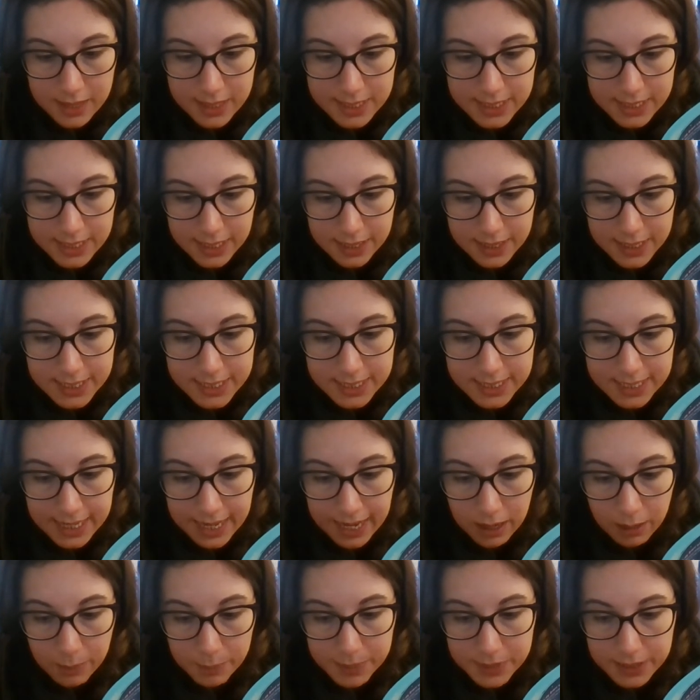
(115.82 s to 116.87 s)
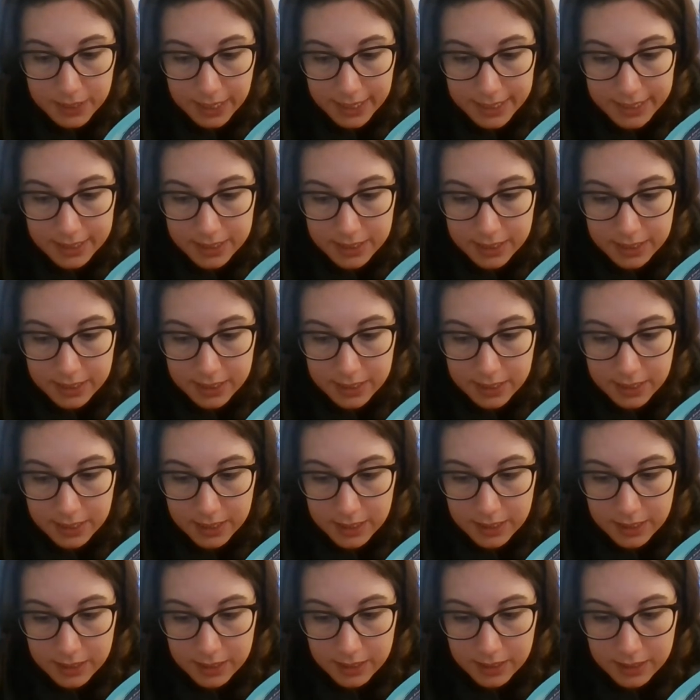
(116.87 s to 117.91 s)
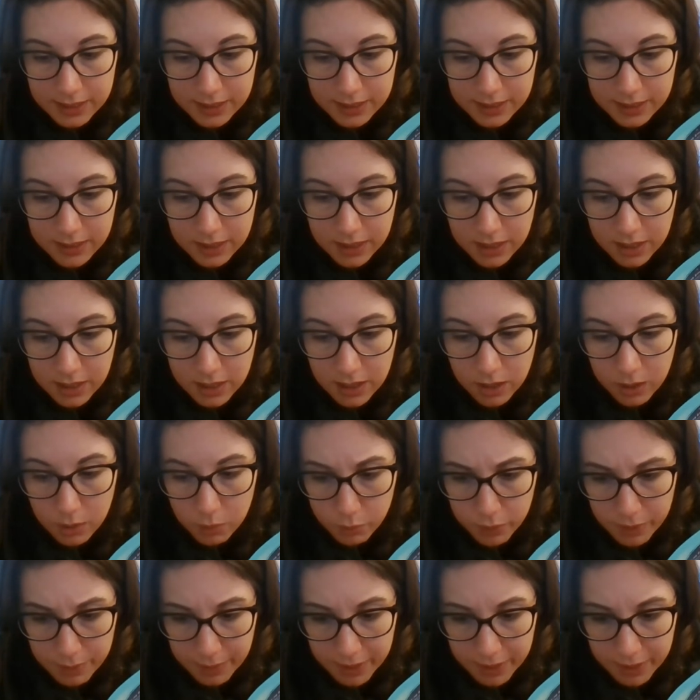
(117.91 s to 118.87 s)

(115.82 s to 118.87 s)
Slither's scalp tightened. "We